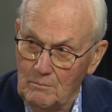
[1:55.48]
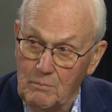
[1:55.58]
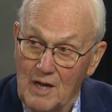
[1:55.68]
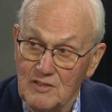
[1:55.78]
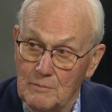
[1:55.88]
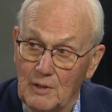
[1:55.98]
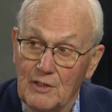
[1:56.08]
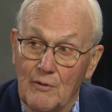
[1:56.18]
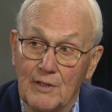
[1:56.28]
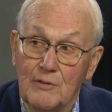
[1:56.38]
possibly
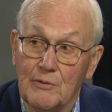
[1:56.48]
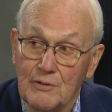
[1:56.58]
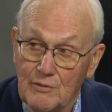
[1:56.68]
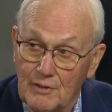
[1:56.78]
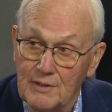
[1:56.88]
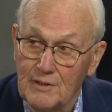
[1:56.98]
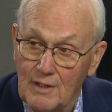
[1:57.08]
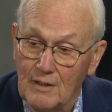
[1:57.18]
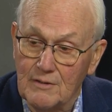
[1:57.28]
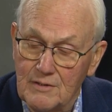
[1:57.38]
going to $1 trillion
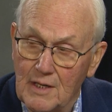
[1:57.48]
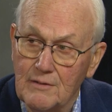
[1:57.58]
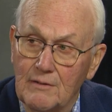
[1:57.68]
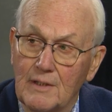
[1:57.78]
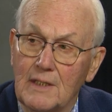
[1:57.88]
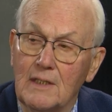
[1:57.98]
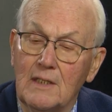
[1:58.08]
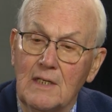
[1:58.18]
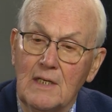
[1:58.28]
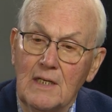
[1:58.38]
annually,
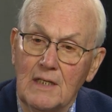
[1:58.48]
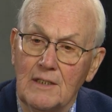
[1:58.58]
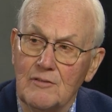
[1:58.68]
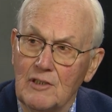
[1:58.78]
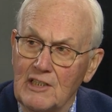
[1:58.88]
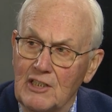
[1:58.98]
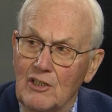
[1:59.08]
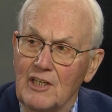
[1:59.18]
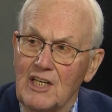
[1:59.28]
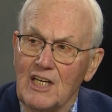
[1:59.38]
it is
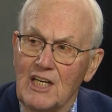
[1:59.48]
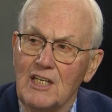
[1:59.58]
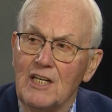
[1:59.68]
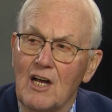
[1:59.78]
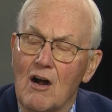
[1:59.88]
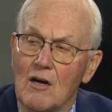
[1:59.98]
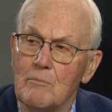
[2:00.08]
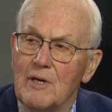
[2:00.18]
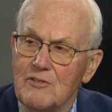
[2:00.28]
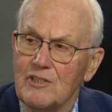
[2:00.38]
literally eating our
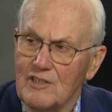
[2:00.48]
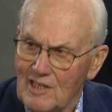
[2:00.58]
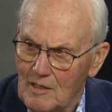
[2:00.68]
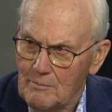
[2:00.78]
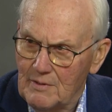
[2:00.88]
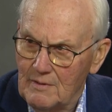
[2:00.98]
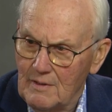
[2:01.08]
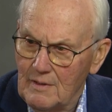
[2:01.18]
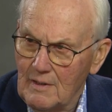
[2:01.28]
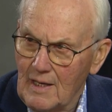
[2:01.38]
budget up
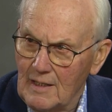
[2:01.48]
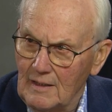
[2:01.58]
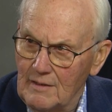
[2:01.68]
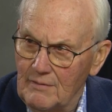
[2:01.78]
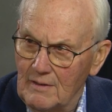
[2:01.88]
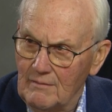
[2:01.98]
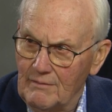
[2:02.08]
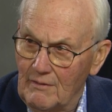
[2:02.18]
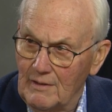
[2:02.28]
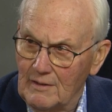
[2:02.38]
and leaving
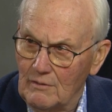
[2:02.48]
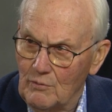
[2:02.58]
very little